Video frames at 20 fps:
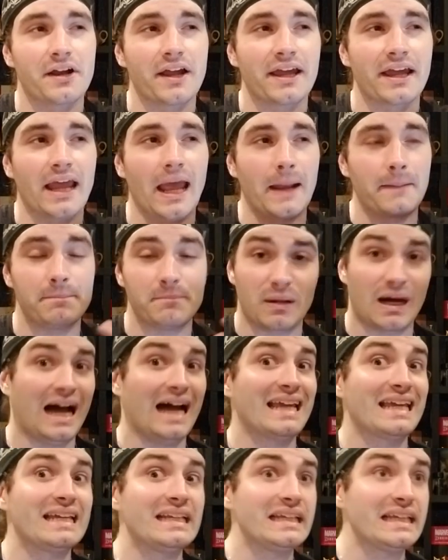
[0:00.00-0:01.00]
a
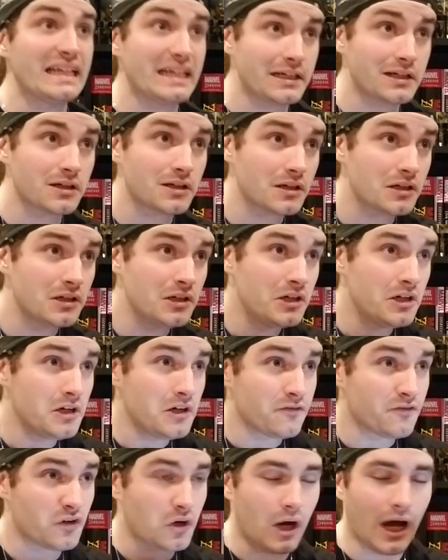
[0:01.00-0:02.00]
pioneer
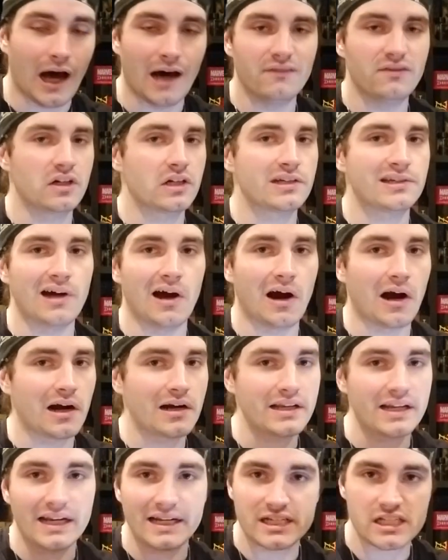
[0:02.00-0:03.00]
for
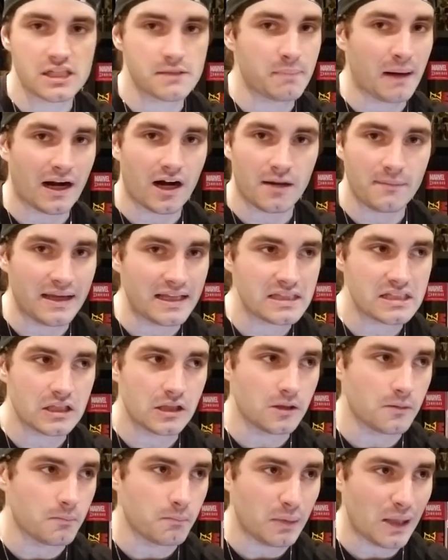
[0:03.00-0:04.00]
avant-garde and
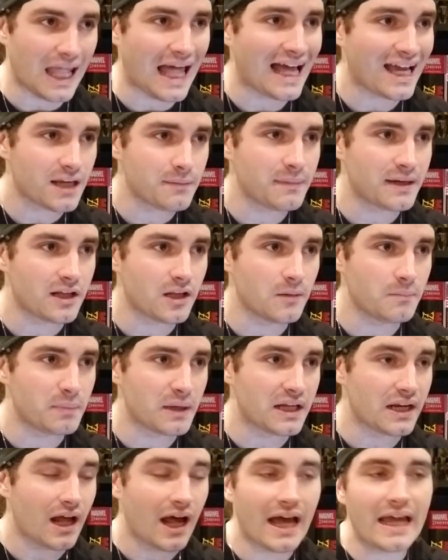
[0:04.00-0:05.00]
experimental black metal,
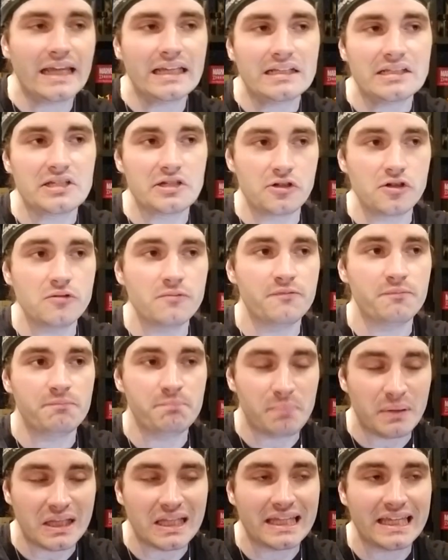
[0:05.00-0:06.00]
but I do
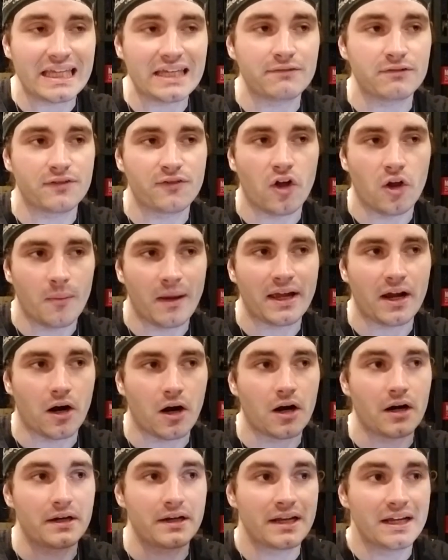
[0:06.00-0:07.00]
believe with all my
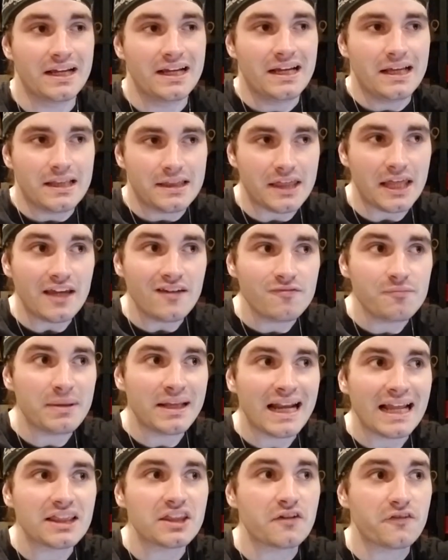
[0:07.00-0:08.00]
heart they've
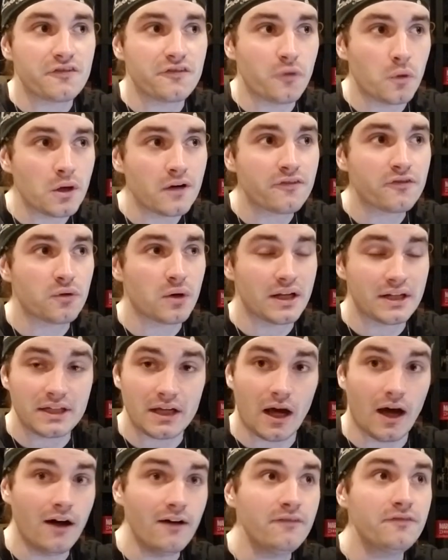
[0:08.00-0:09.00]
been at the forefront
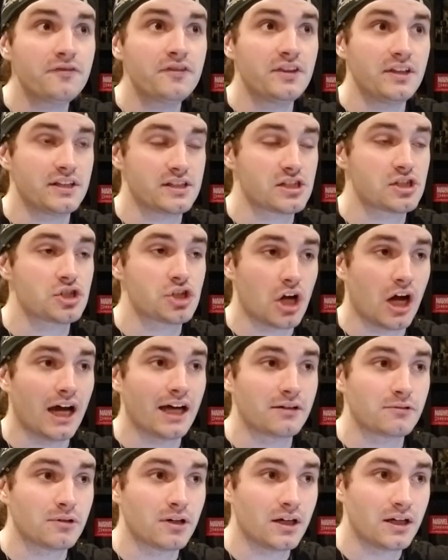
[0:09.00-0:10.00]
of this
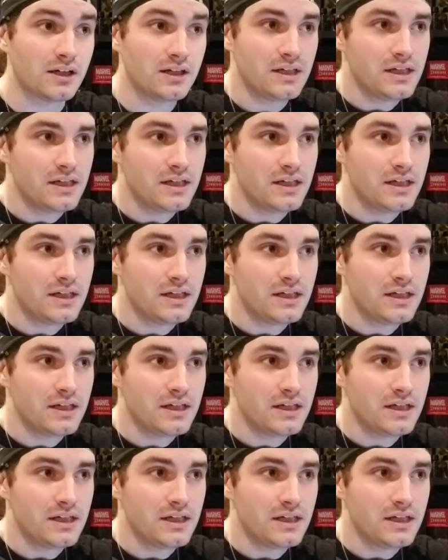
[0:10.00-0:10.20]
genre